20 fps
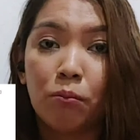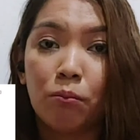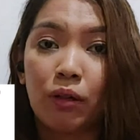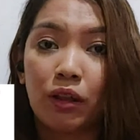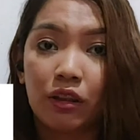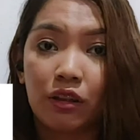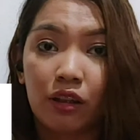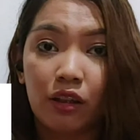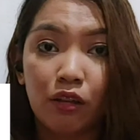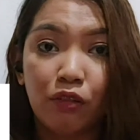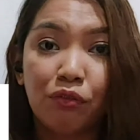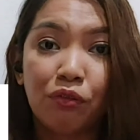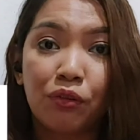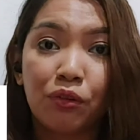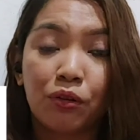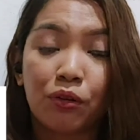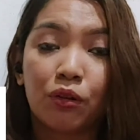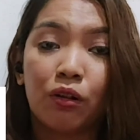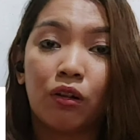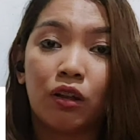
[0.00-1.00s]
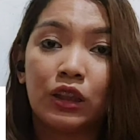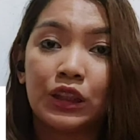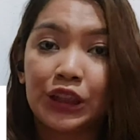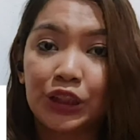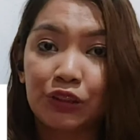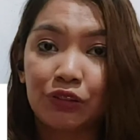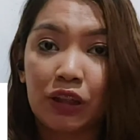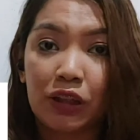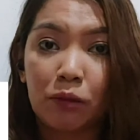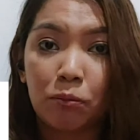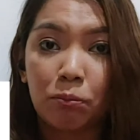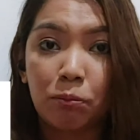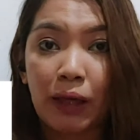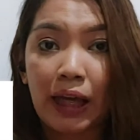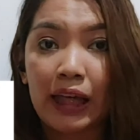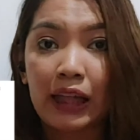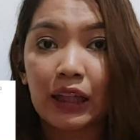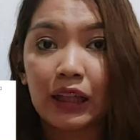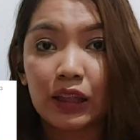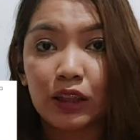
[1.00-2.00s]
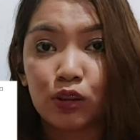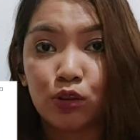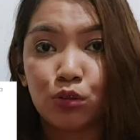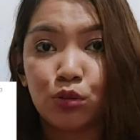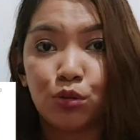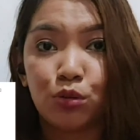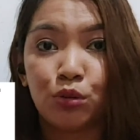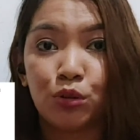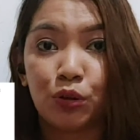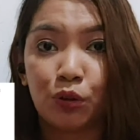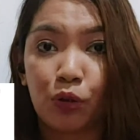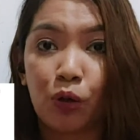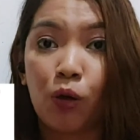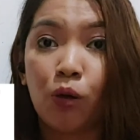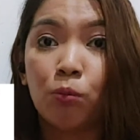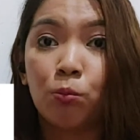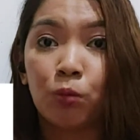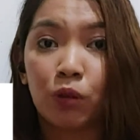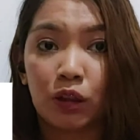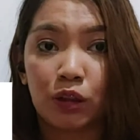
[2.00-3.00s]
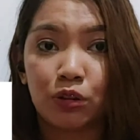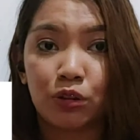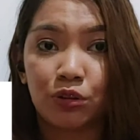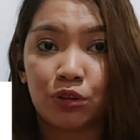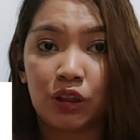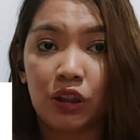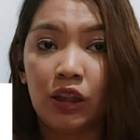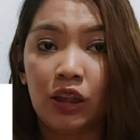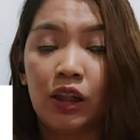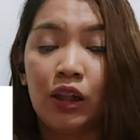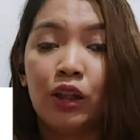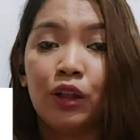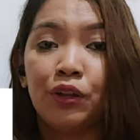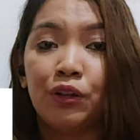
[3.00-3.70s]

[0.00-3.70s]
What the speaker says: But if you're going straight back to your home country,